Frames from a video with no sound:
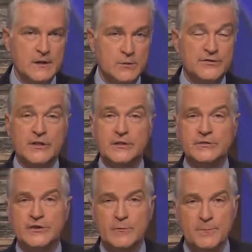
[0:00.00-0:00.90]
who is
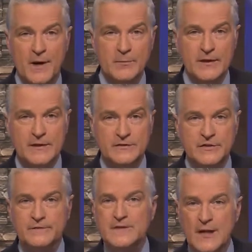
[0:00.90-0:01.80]
accusing
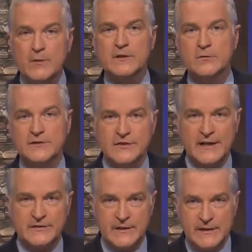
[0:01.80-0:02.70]
Republicans of character
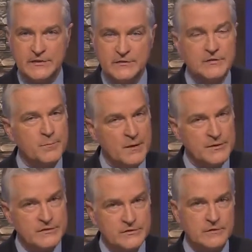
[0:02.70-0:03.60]
assassinations of
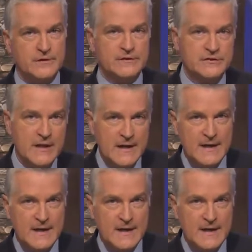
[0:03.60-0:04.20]
public servants.